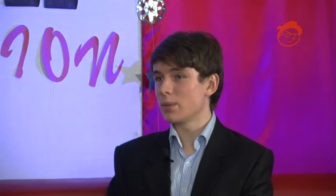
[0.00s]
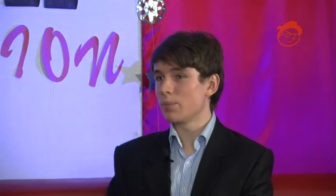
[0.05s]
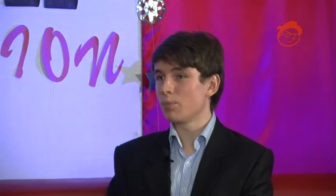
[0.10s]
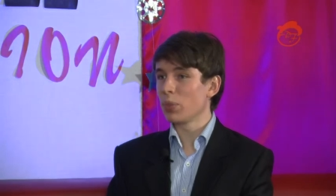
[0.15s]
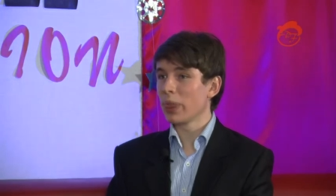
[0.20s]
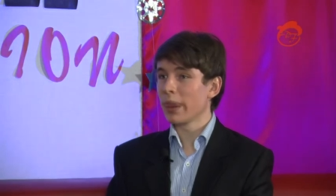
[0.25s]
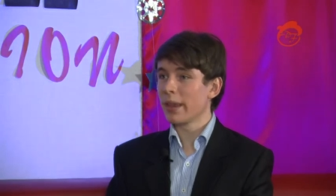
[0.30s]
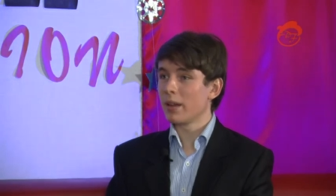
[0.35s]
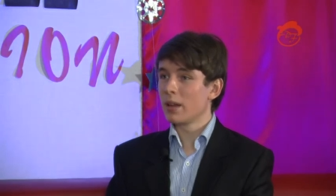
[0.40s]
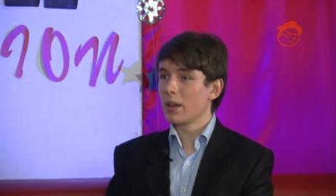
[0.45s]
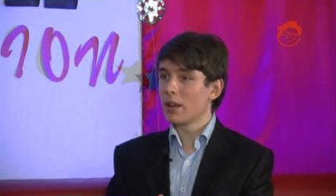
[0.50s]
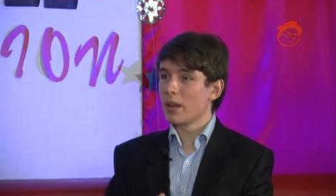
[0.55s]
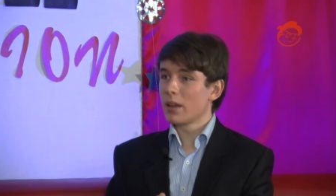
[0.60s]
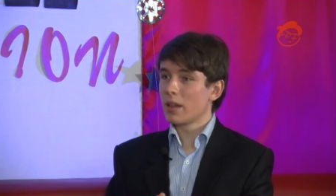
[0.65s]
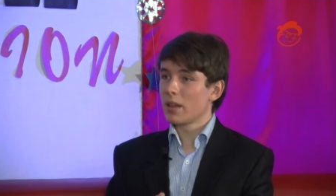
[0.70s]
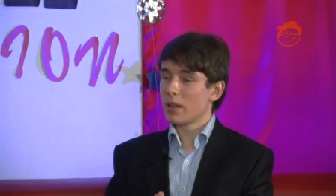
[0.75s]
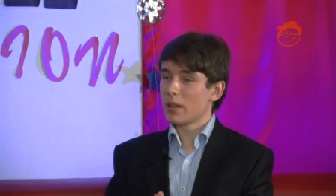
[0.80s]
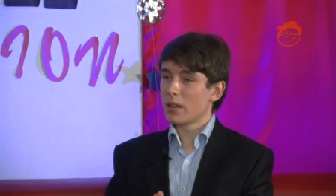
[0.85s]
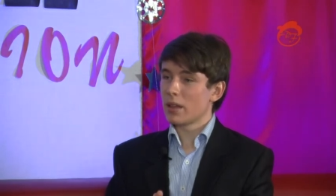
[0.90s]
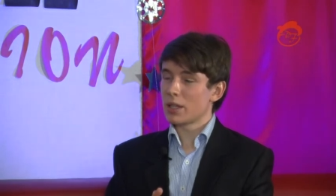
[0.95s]
And
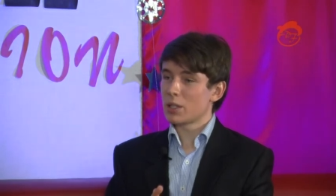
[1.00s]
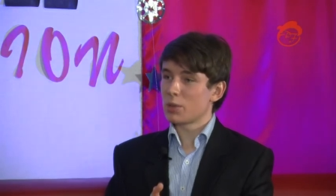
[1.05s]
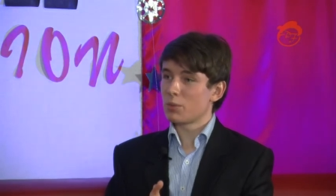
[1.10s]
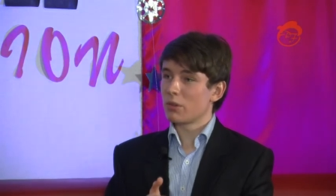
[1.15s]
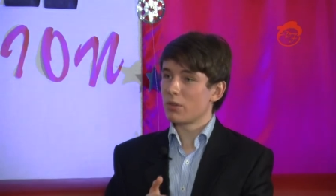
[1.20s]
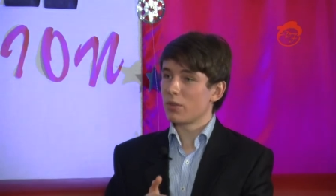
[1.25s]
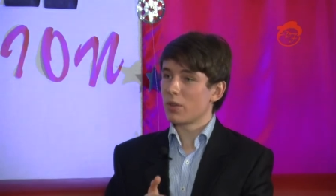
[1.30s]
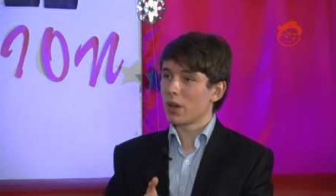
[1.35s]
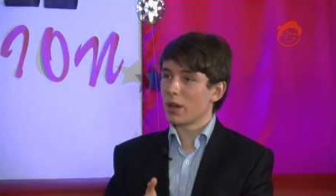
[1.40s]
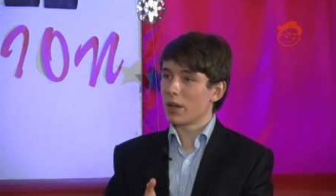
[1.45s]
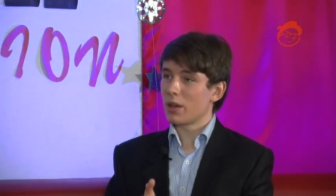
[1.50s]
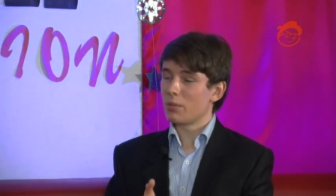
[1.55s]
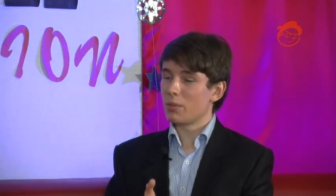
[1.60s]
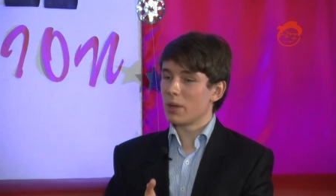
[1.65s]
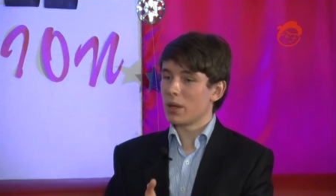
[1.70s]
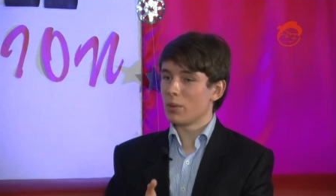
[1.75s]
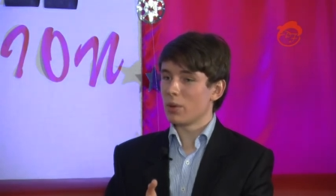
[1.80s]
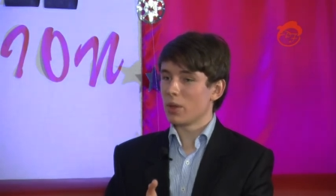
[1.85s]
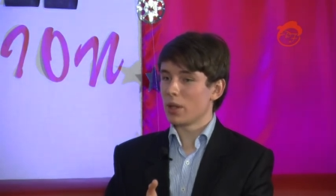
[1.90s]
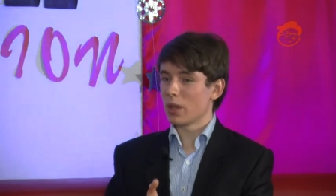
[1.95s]
that's provided
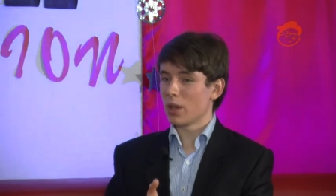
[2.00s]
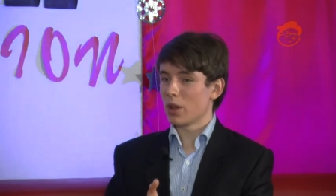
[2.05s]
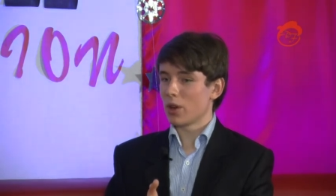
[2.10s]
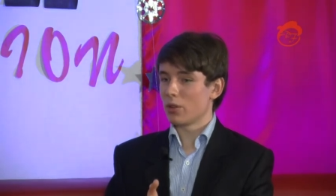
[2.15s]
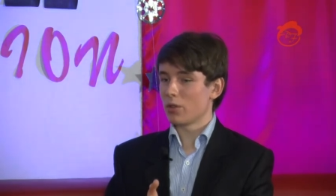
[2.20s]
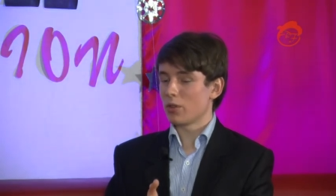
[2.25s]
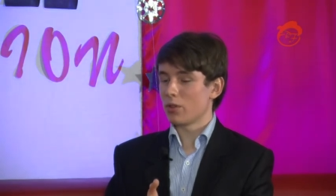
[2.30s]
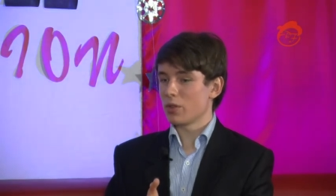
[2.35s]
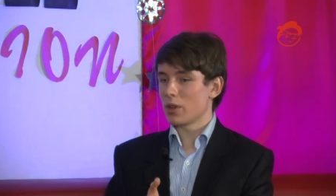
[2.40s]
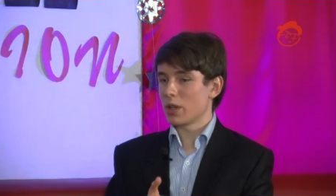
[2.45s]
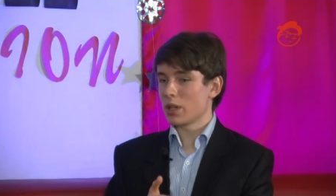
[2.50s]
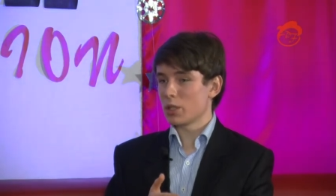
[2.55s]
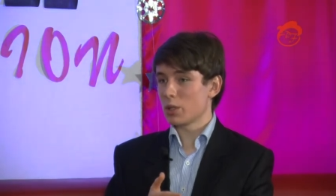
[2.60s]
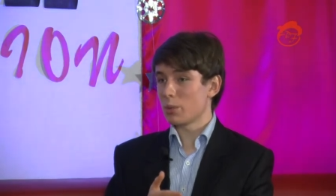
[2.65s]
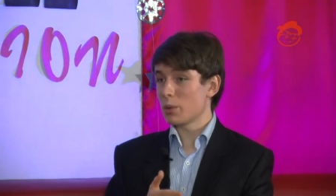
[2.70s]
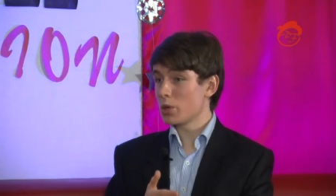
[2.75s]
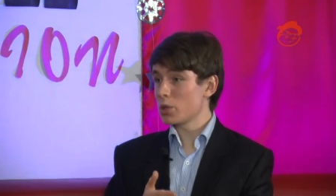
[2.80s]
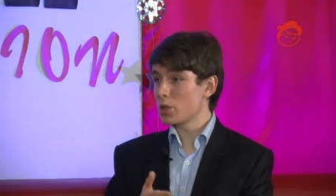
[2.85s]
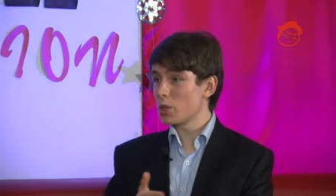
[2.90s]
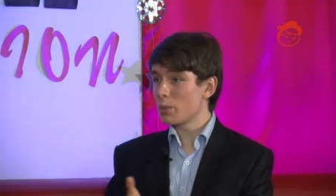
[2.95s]
me with a lot of, I
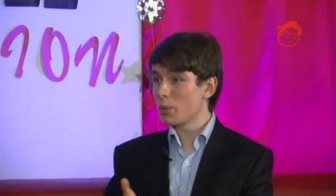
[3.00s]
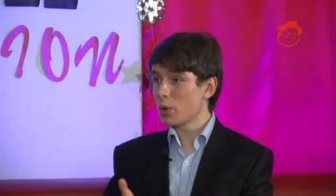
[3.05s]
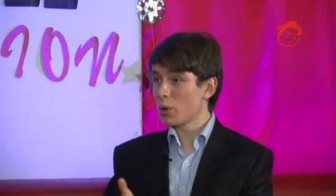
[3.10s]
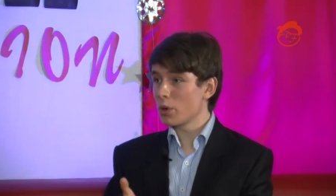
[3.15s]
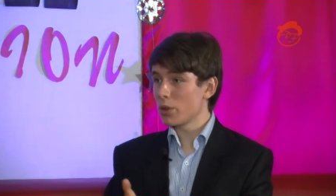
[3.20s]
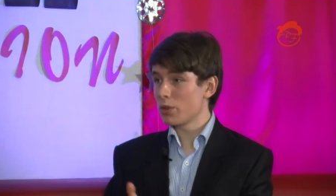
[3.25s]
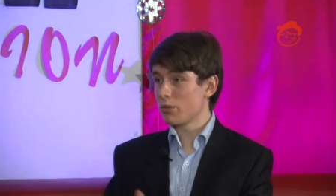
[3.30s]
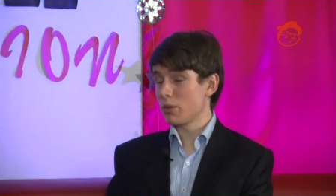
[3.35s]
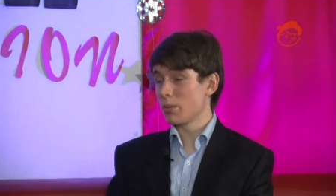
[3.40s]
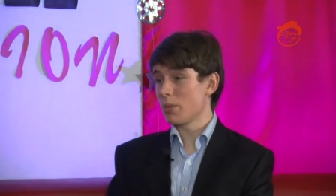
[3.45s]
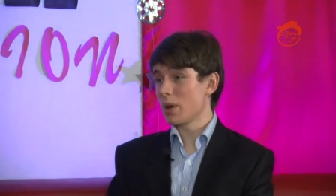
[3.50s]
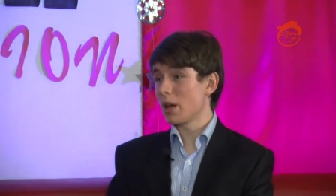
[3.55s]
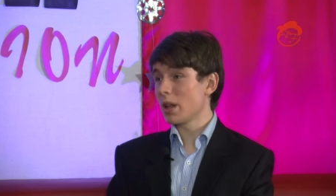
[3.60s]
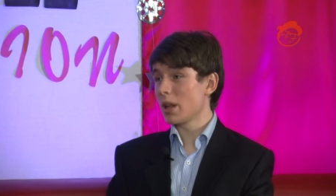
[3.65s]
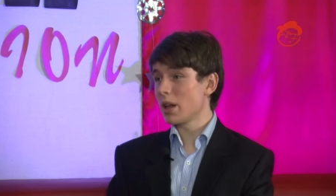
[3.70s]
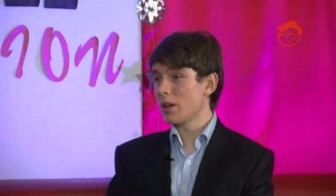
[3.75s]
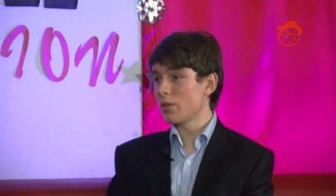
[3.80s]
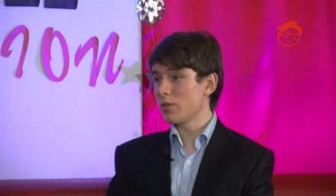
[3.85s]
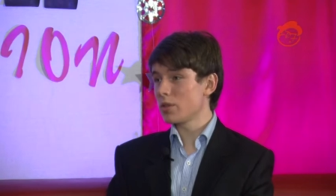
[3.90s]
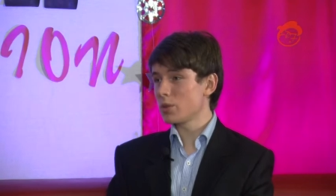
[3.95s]
suppose, support through my
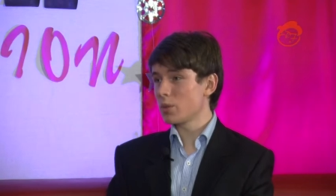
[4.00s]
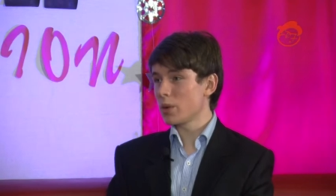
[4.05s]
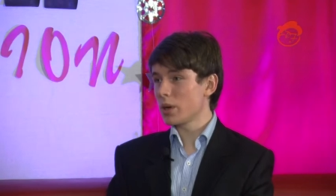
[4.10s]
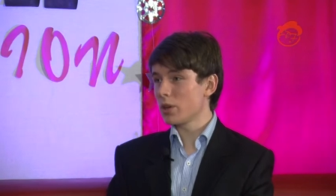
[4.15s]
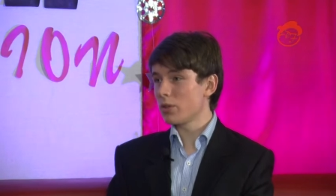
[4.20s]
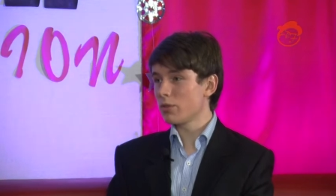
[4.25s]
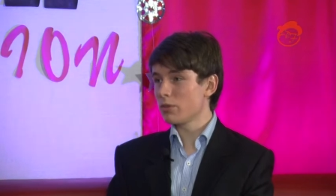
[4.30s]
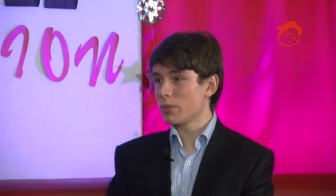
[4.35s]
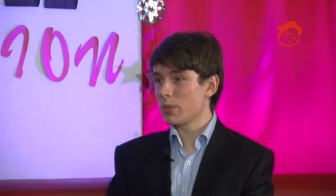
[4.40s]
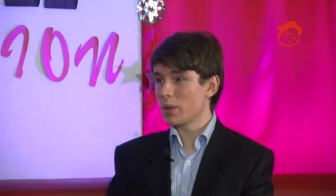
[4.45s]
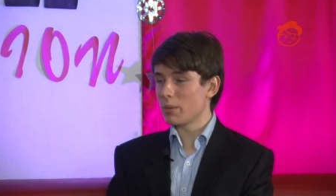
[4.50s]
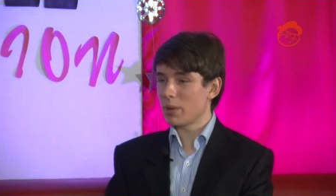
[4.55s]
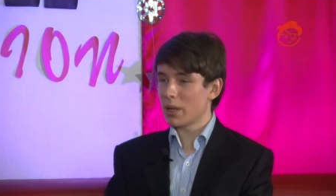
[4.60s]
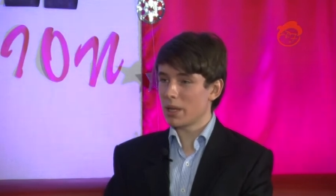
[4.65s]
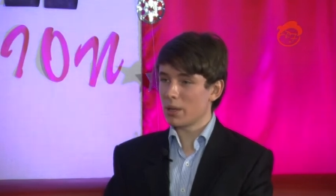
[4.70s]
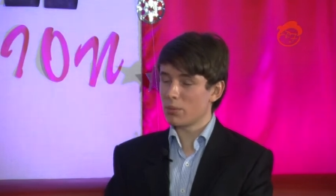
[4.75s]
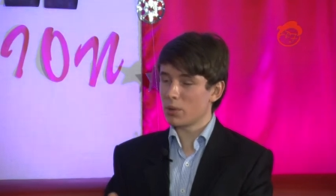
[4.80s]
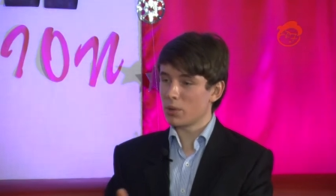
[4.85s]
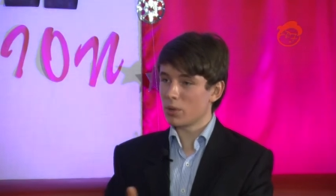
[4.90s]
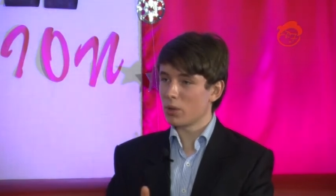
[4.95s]
life as well from the
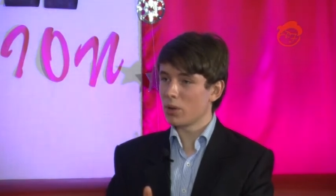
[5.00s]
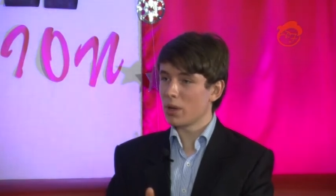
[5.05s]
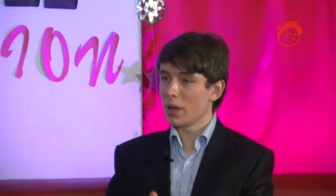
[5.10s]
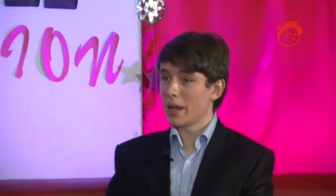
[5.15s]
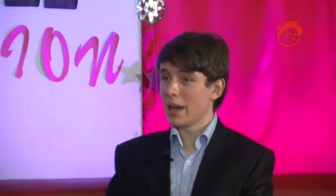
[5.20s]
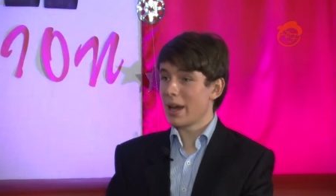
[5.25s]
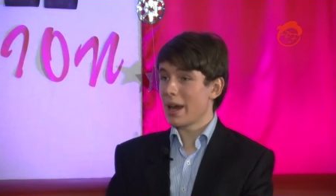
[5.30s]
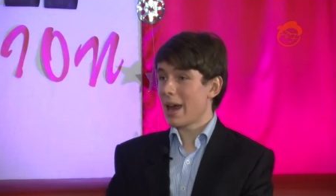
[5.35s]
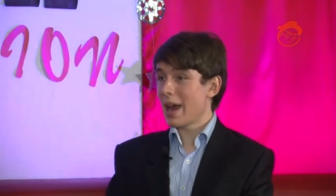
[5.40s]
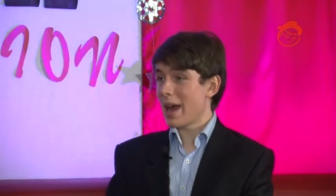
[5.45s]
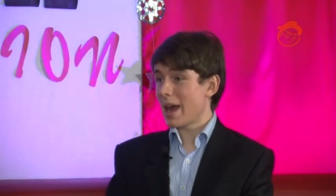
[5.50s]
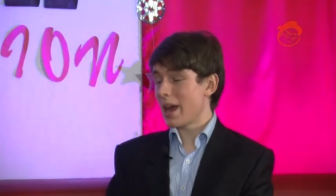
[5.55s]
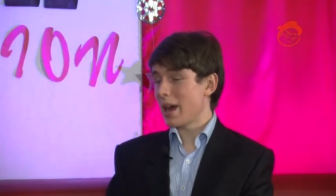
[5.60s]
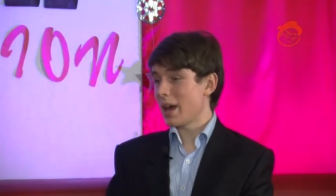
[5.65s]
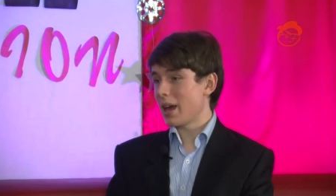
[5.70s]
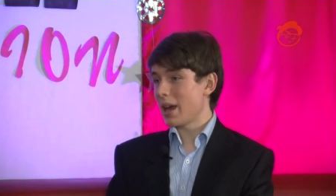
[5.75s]
people out,